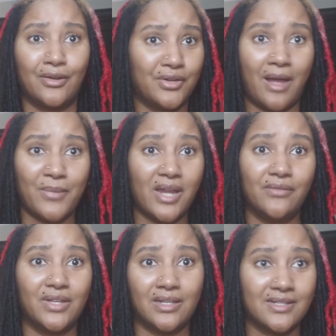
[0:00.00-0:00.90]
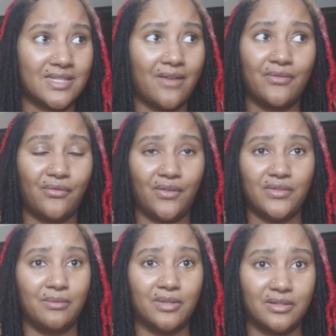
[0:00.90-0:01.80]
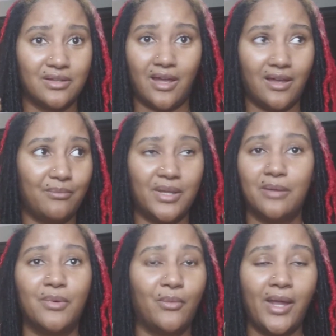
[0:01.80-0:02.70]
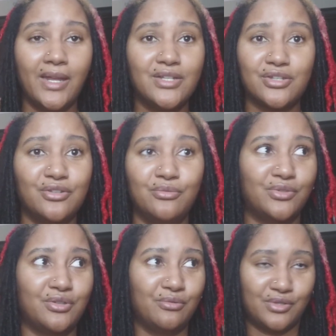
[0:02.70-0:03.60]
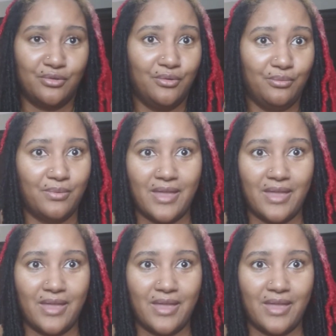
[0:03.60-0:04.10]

I'm not even getting a $7.50 minimum wage to